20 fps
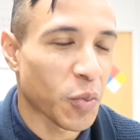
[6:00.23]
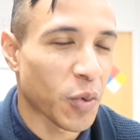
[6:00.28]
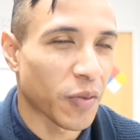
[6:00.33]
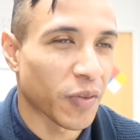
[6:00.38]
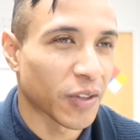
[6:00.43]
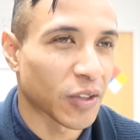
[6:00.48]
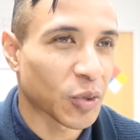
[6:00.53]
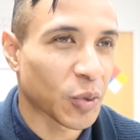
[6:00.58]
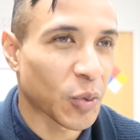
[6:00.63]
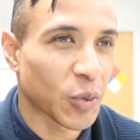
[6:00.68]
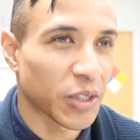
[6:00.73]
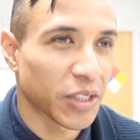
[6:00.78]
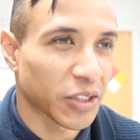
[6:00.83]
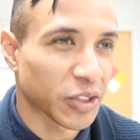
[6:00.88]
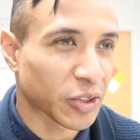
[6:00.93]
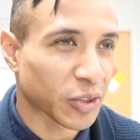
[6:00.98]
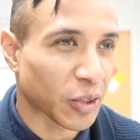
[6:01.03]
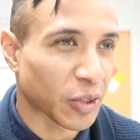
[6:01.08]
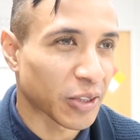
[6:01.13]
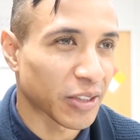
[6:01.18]
when the school year
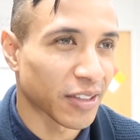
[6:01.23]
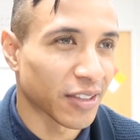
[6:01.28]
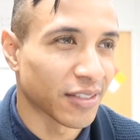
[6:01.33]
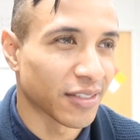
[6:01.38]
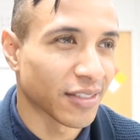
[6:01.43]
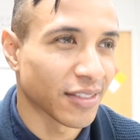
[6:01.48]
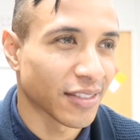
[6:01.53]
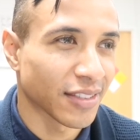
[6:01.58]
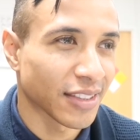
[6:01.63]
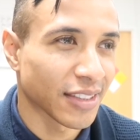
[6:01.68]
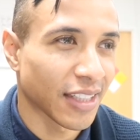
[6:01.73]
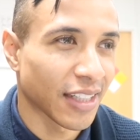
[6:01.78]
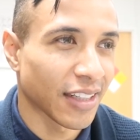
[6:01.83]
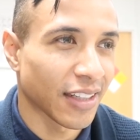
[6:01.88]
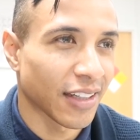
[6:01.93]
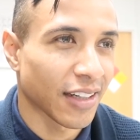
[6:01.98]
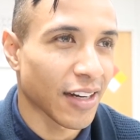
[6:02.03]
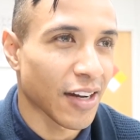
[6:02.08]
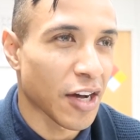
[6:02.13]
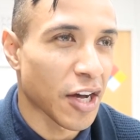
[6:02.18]
started,
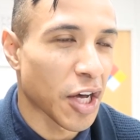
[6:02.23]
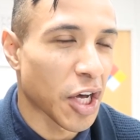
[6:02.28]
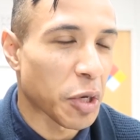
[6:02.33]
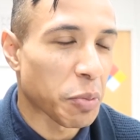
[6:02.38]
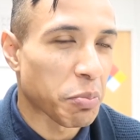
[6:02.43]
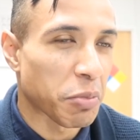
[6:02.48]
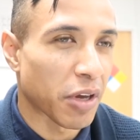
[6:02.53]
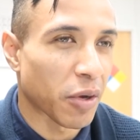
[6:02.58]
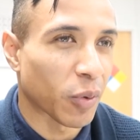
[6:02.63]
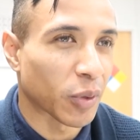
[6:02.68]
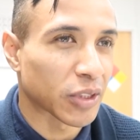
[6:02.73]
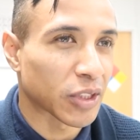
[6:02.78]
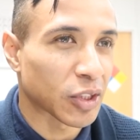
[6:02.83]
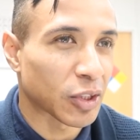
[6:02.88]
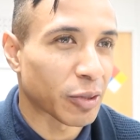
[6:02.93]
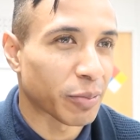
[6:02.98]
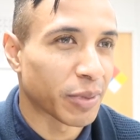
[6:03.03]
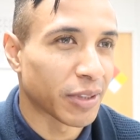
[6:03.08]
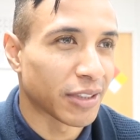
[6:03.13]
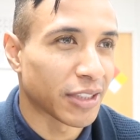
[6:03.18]
um, it was a
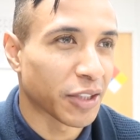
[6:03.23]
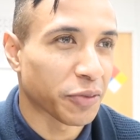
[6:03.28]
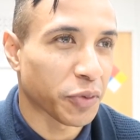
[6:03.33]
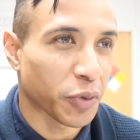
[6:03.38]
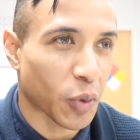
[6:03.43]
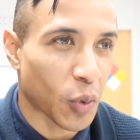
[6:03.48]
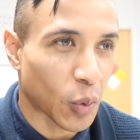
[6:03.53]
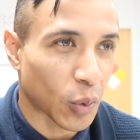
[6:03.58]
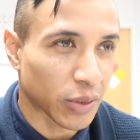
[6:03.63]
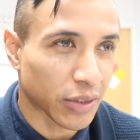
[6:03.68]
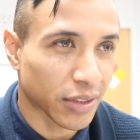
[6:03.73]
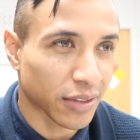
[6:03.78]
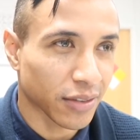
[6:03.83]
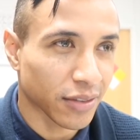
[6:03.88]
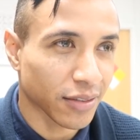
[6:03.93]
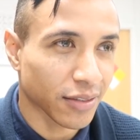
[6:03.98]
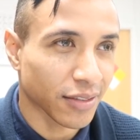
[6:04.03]
little bit difficult.